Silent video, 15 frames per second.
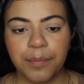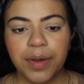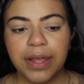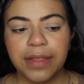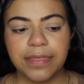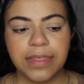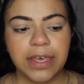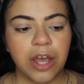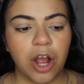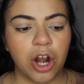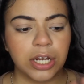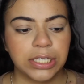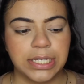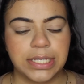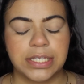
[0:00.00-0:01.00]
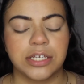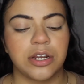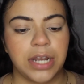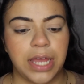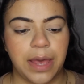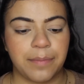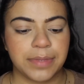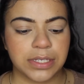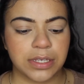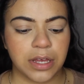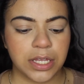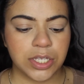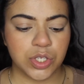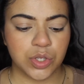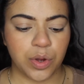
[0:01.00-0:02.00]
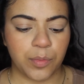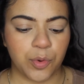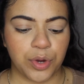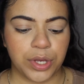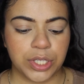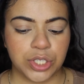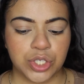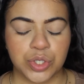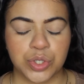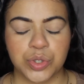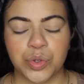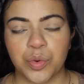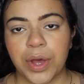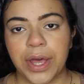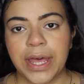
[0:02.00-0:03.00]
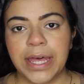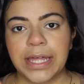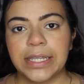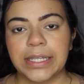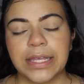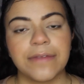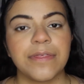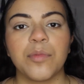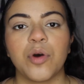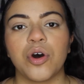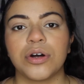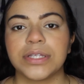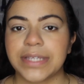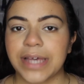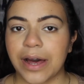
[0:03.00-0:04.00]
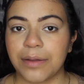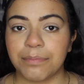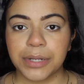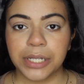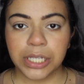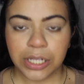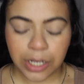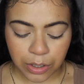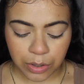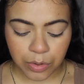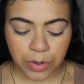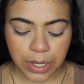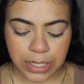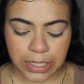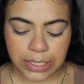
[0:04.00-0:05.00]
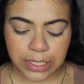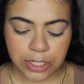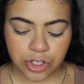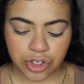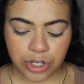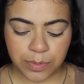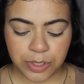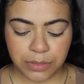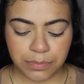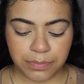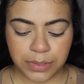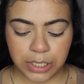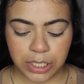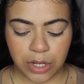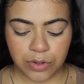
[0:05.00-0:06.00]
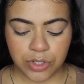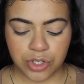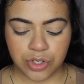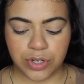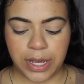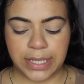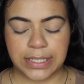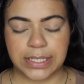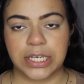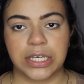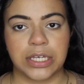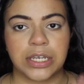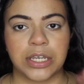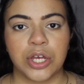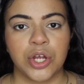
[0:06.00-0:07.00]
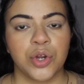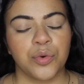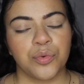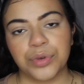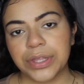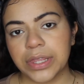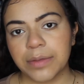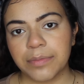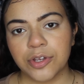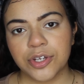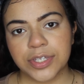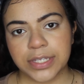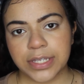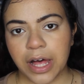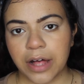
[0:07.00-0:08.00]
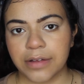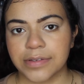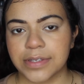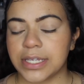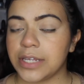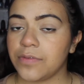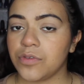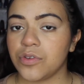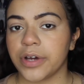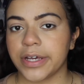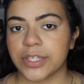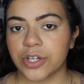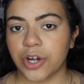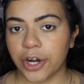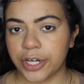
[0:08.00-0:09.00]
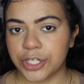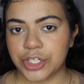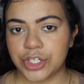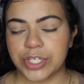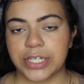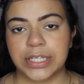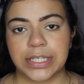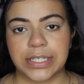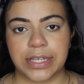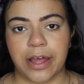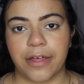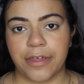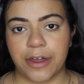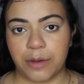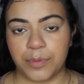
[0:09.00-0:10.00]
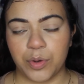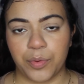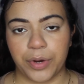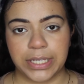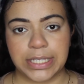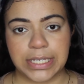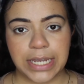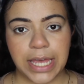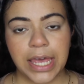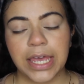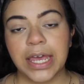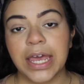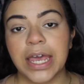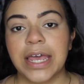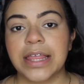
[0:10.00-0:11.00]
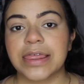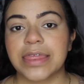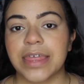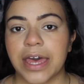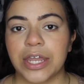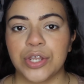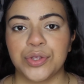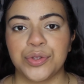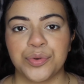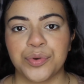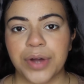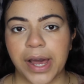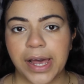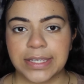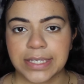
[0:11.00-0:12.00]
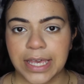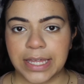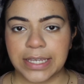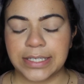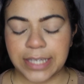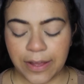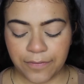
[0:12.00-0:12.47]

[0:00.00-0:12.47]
but they are listed on Amazon, so I'm going to leave them all down below in the description below so you guys can read them yourselves. And if you guys are interested in the style that I'll be wearing today, then you guys can